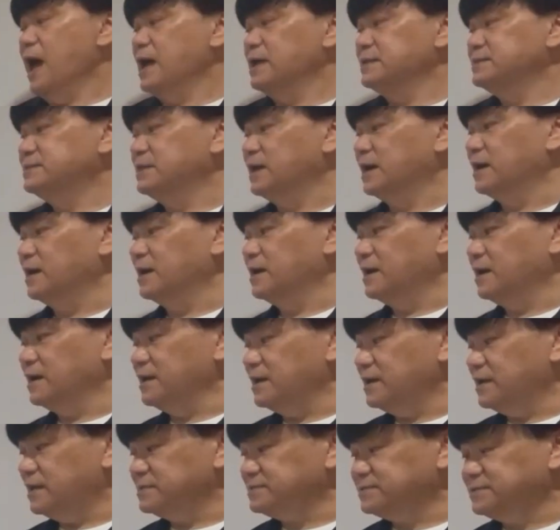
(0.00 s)
the
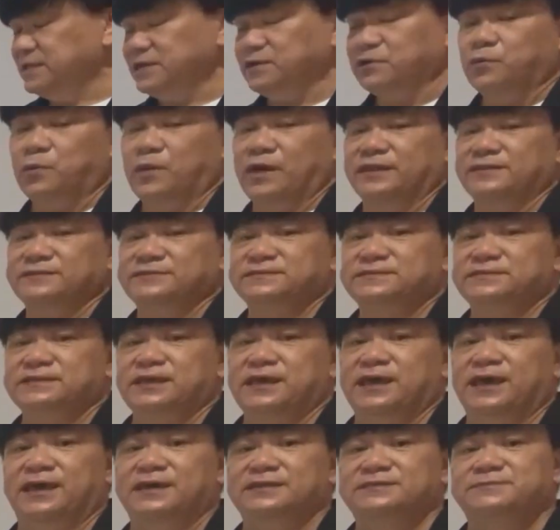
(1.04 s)
sequence
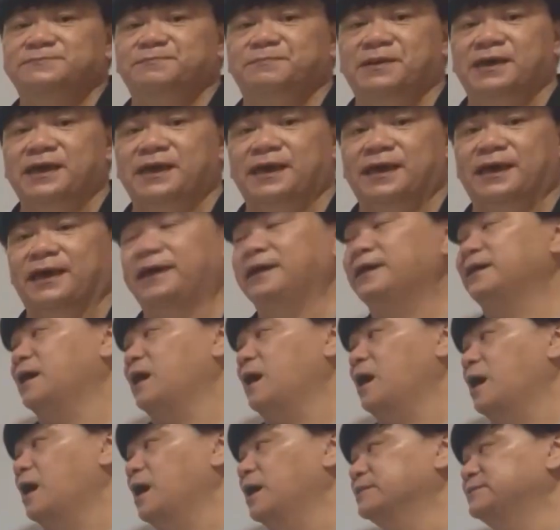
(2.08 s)
is being
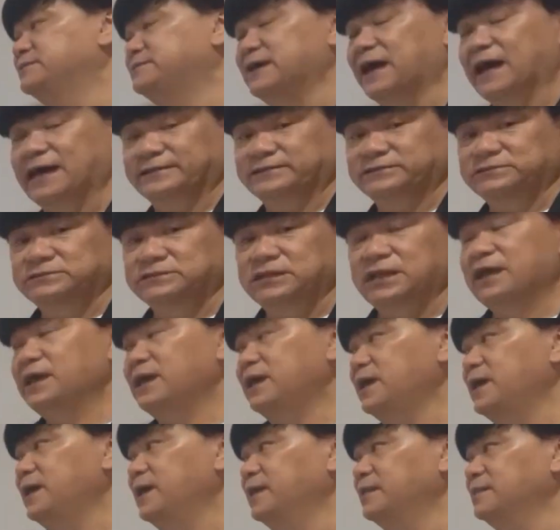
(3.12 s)
done
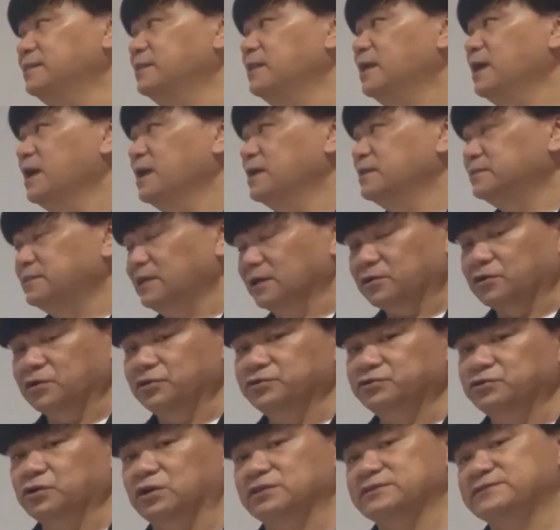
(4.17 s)
in the
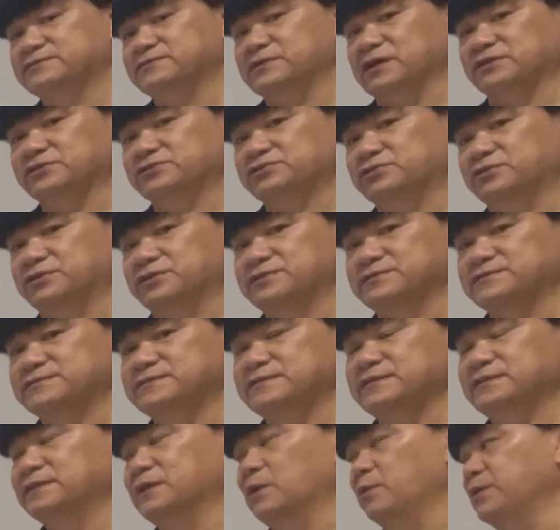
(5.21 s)
control
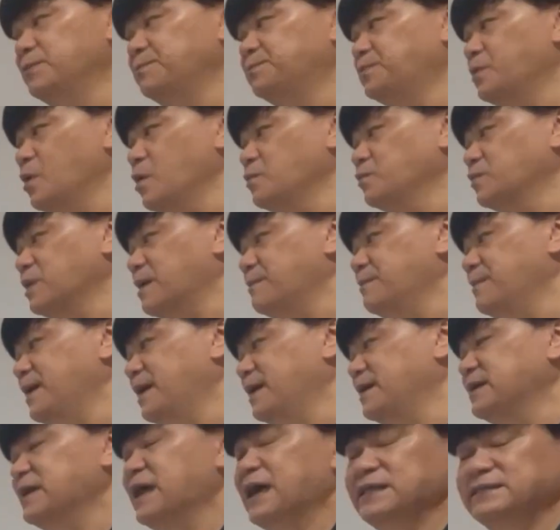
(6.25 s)
structures. Now in
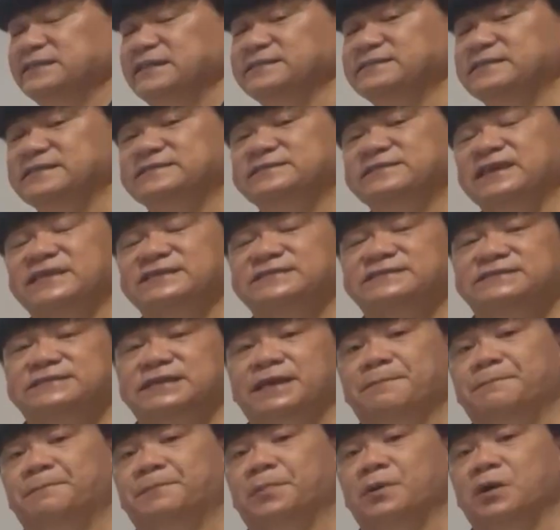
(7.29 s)
programming, this is just
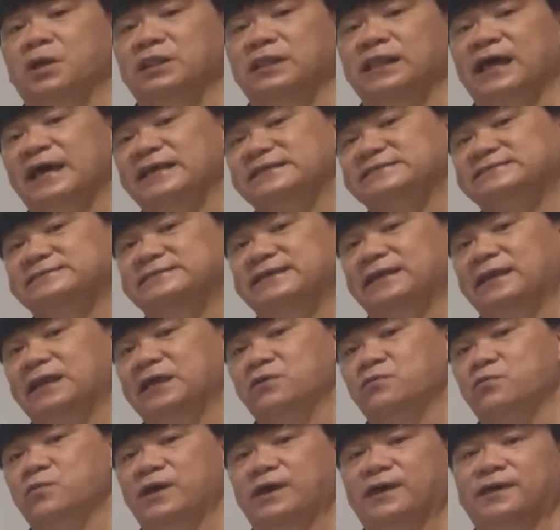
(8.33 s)
simple as
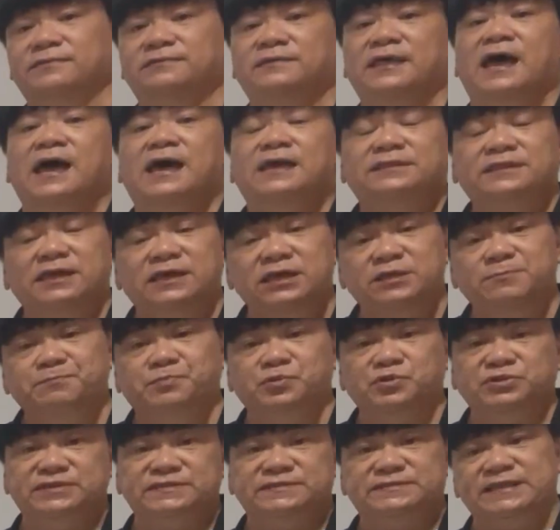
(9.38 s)
dealing with the
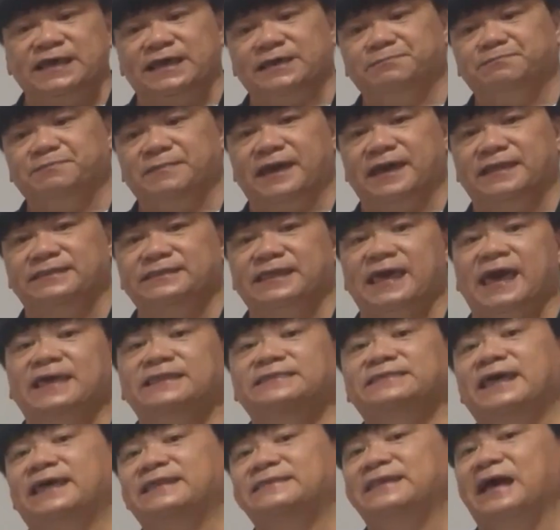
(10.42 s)
input statement
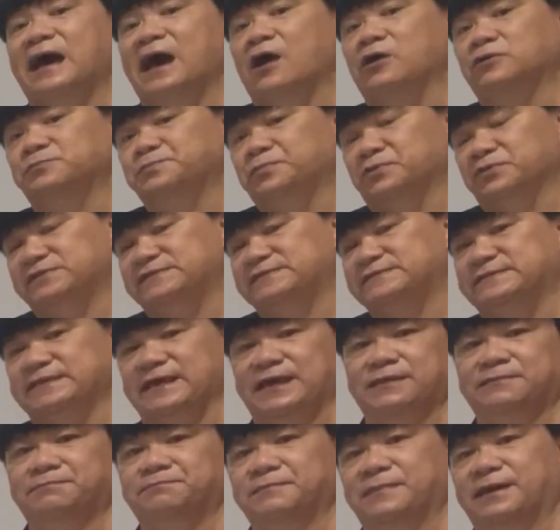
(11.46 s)
and then the output
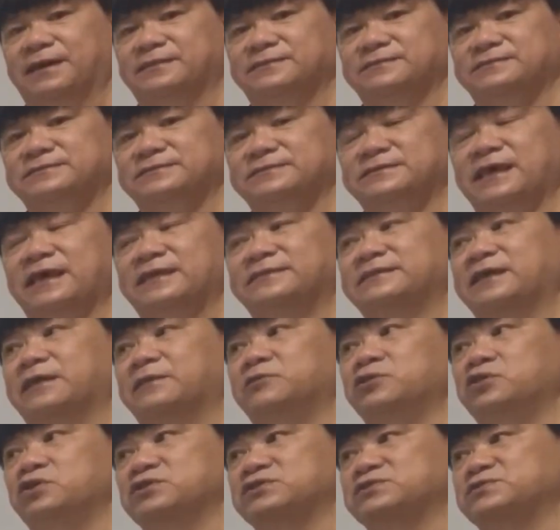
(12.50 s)
statement. And
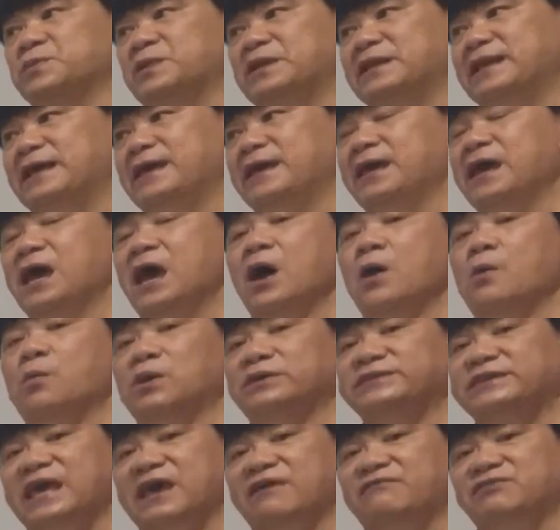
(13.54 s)
then usually
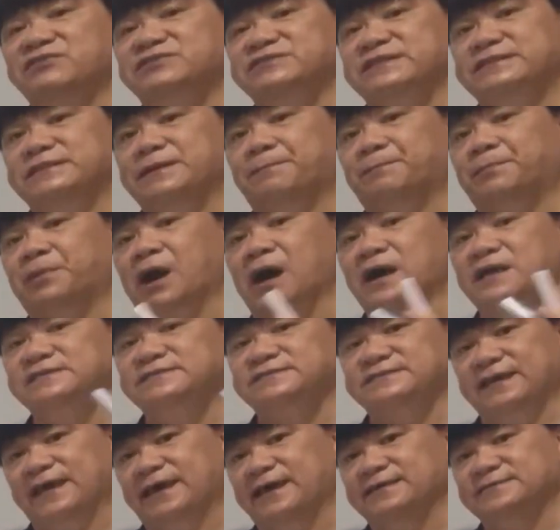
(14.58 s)
whatever is in the
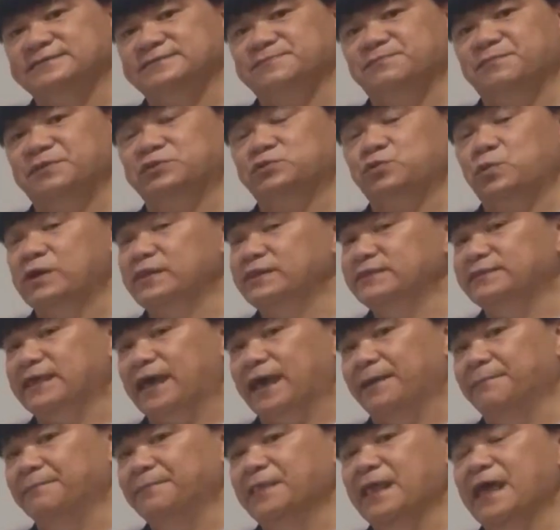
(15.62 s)
process between
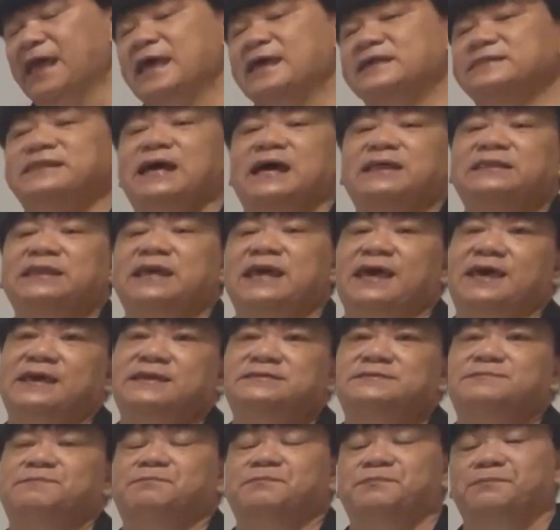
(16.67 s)
them, that
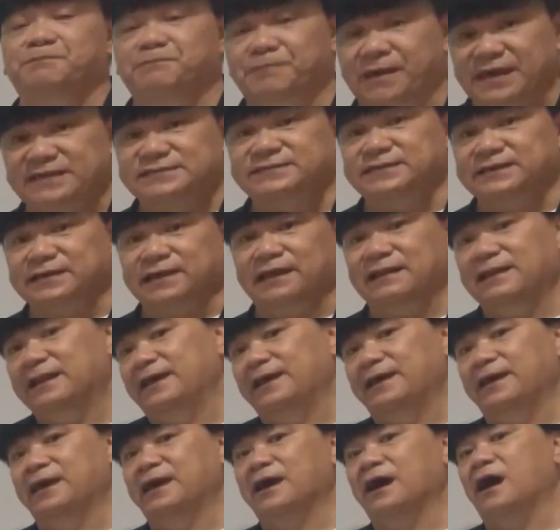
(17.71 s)
is
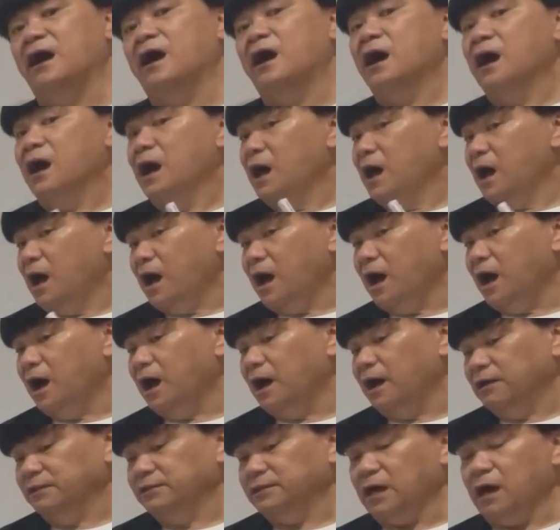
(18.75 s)
basically
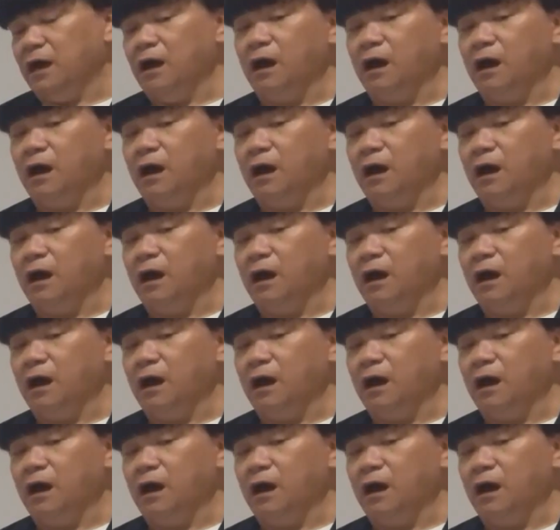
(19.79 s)
are